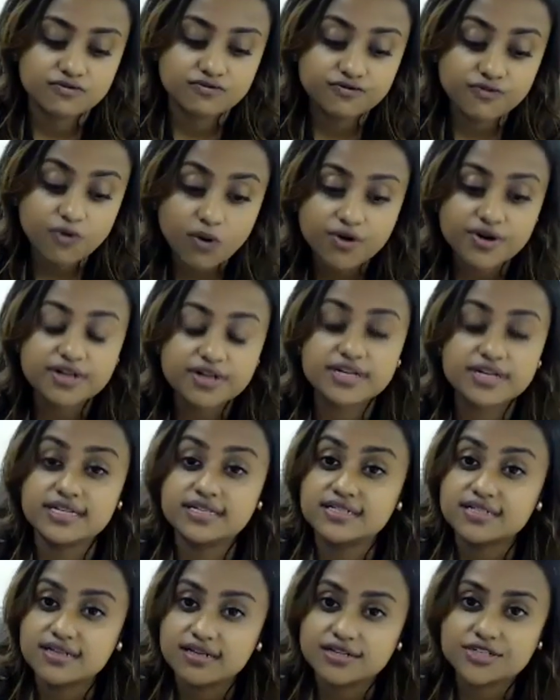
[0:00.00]
foreign
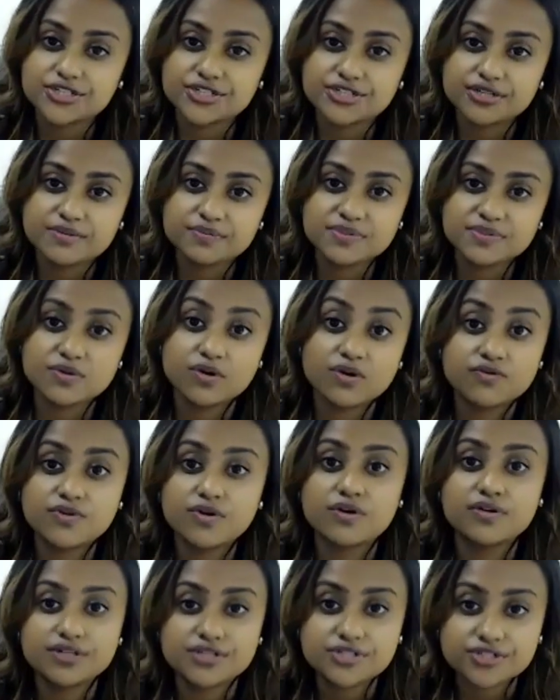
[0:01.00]
internships or
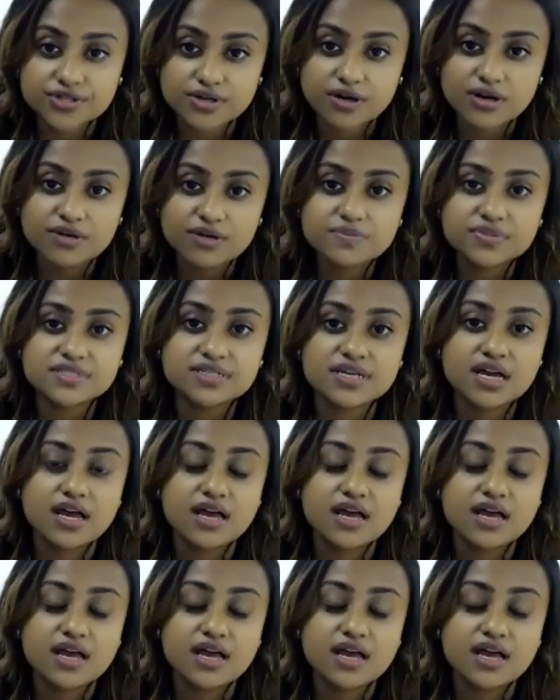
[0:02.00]
foreign jobs,